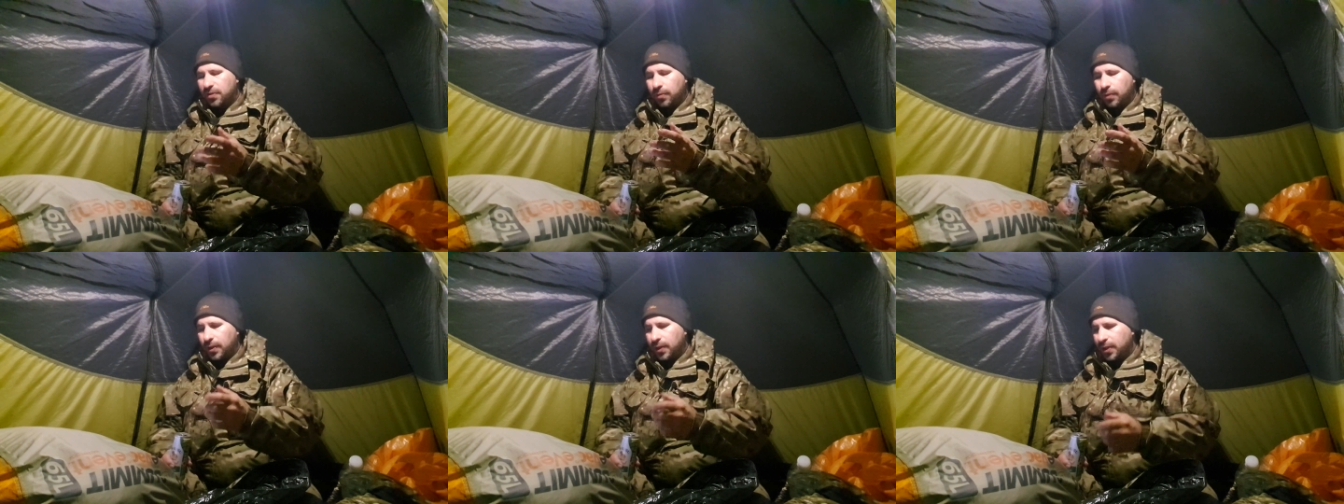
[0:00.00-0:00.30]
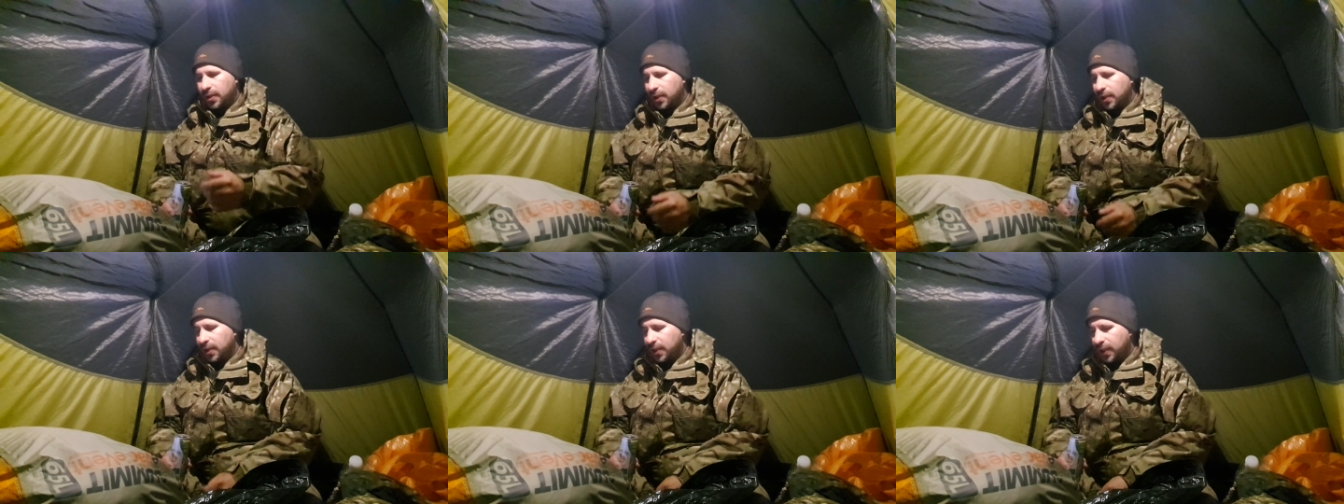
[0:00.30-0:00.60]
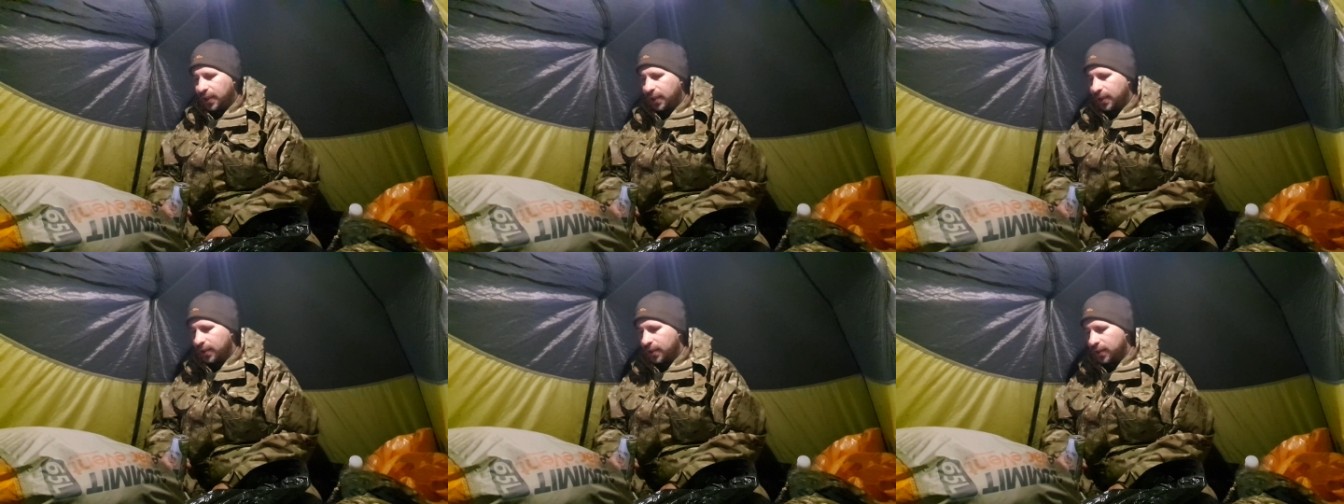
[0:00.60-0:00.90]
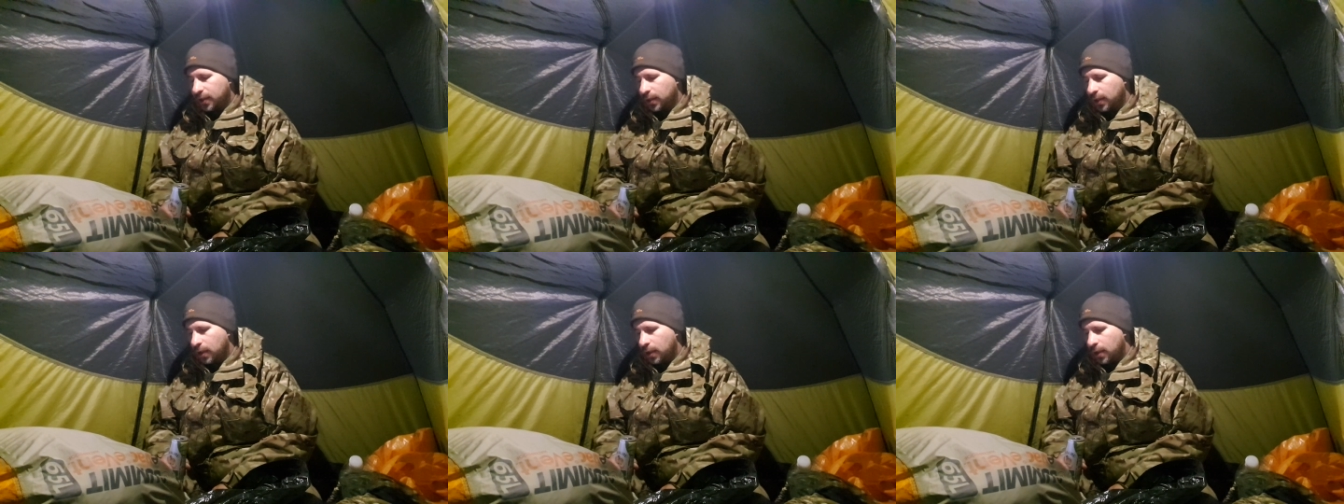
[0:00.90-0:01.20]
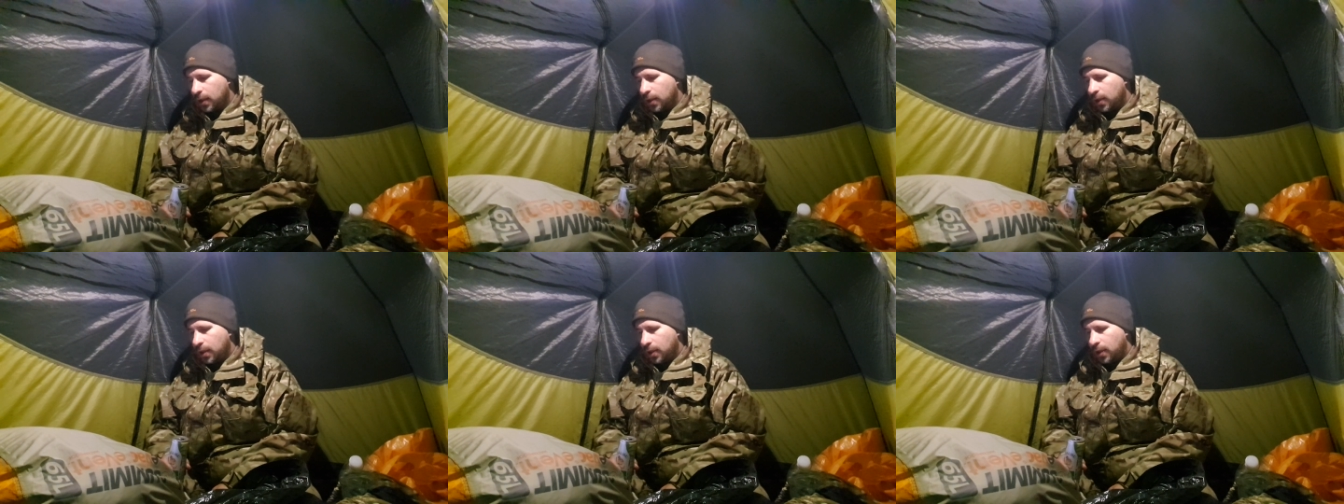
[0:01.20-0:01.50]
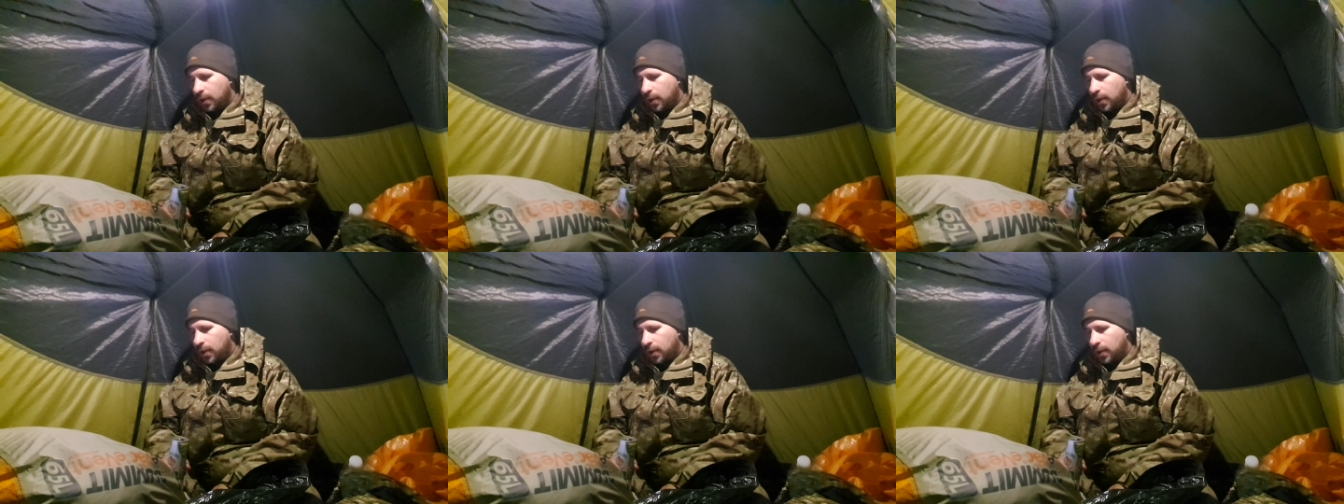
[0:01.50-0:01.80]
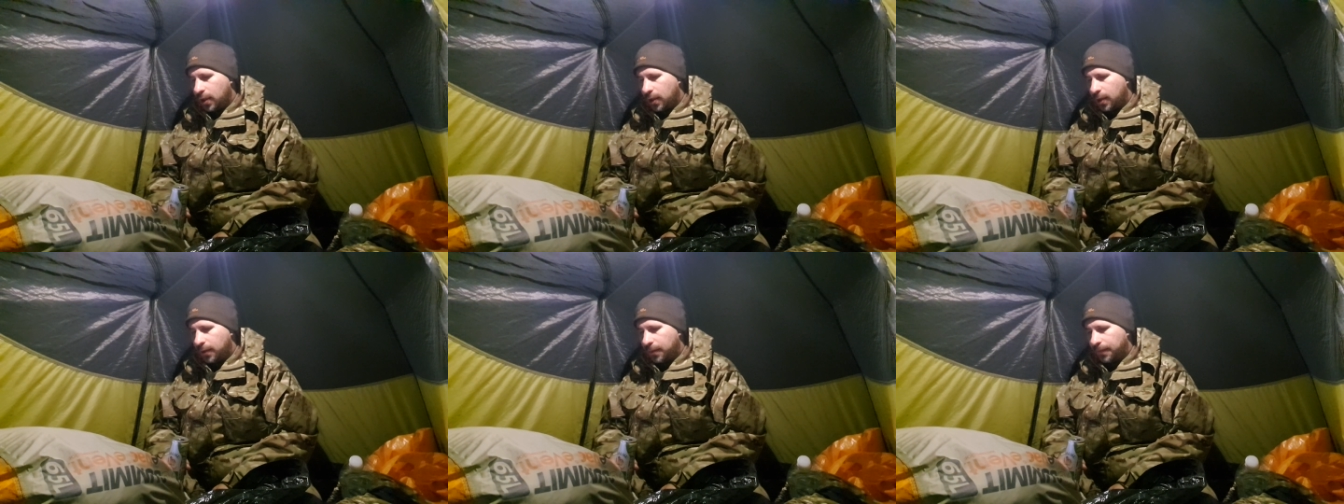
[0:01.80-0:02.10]
26 litres.
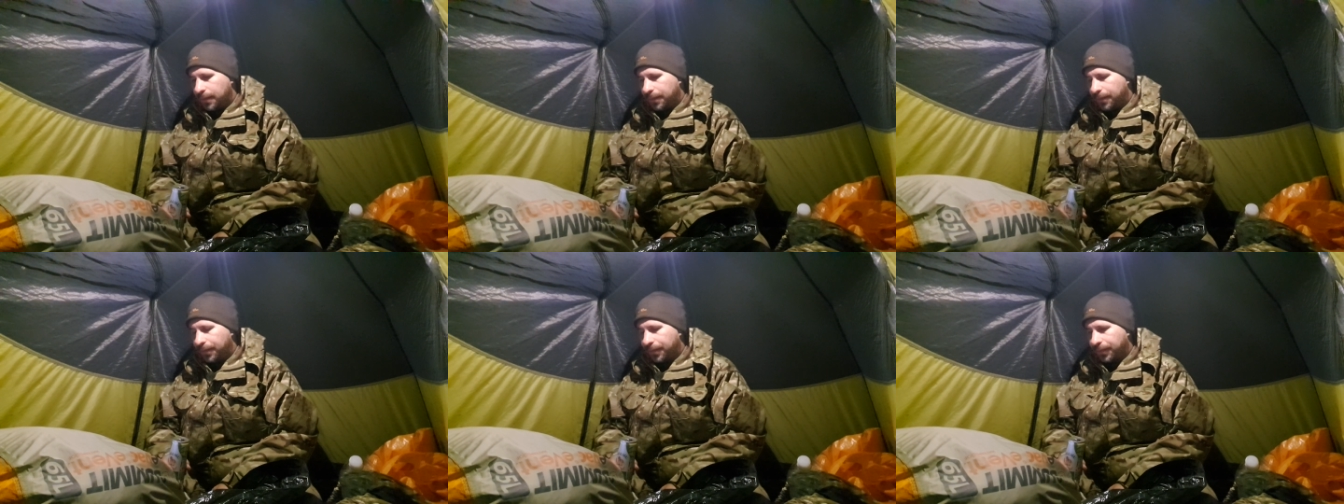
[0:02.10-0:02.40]
I'll